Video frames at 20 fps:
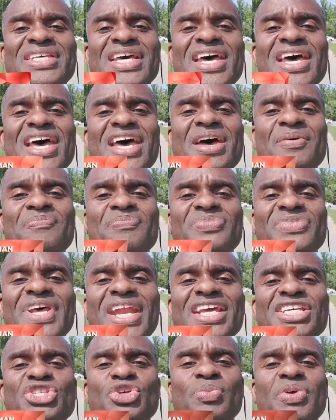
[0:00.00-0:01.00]
Tip.
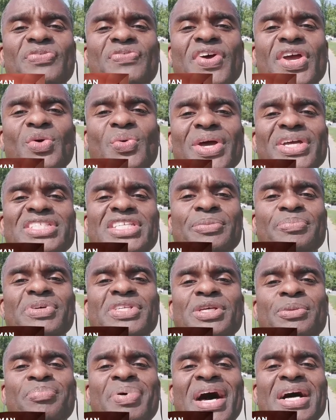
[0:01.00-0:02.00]
Today's U B Fit Quick Tip
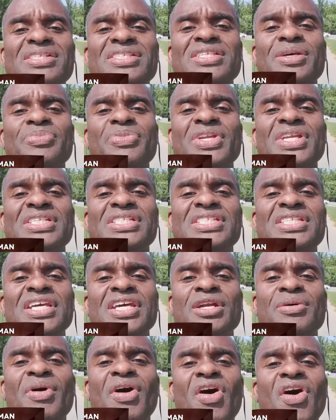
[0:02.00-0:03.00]
is about something that's
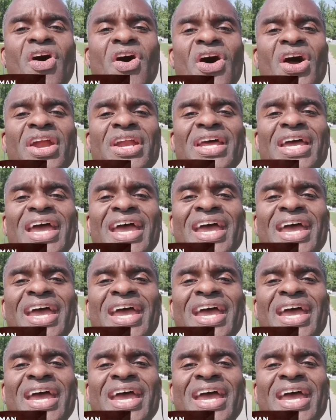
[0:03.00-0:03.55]
dear to our heart